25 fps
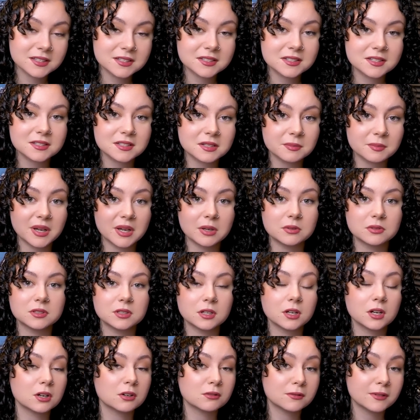this is about
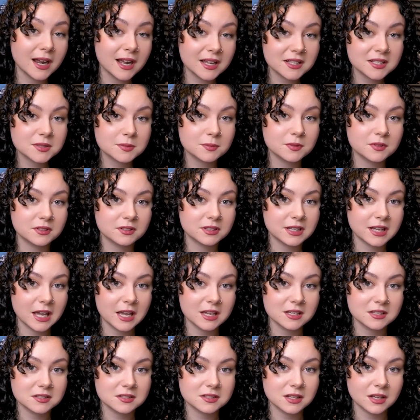the harassment
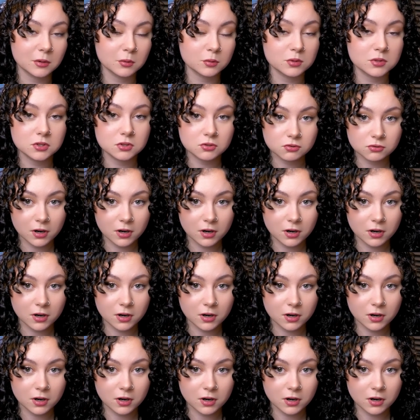case that was